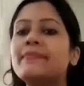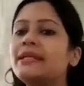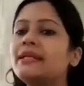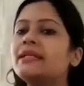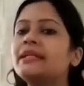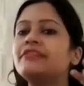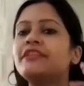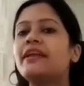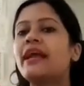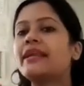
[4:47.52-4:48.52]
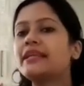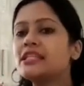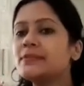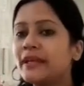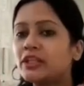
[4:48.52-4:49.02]
Similarly, if there are
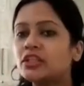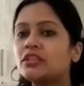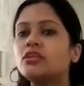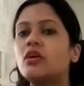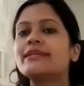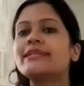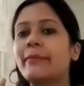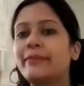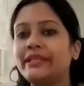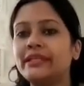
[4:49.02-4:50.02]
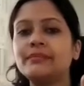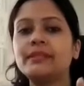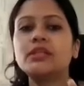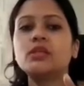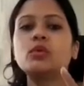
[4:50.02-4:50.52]
any special laws
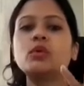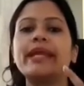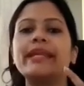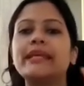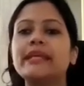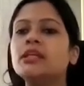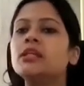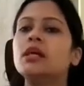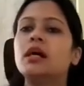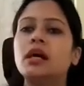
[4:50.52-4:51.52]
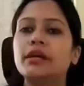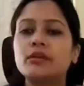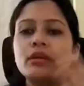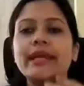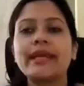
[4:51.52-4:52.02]
applicable to any,
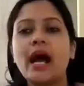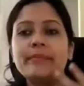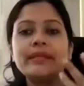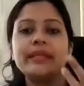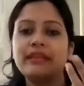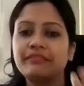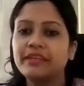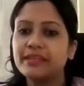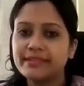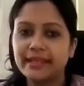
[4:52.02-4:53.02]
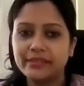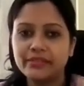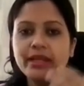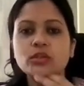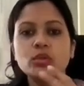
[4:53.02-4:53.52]
like Army, Navy,
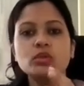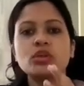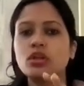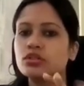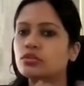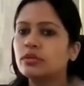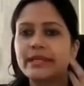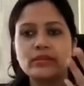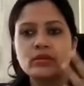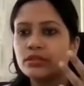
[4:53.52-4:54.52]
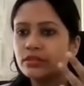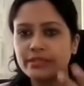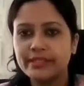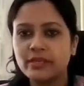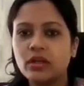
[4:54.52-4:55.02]
etc., those also, like
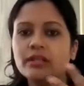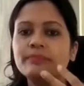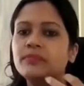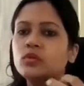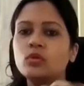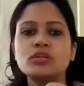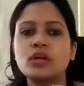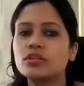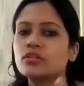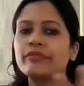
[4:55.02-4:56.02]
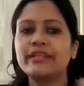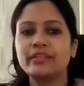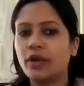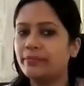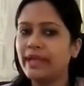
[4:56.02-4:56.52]
soldiers and all, those also
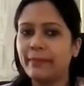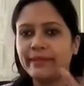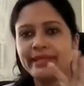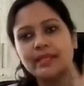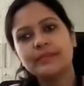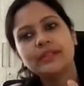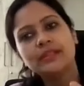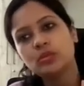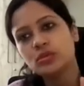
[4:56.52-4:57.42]
will not be applicable.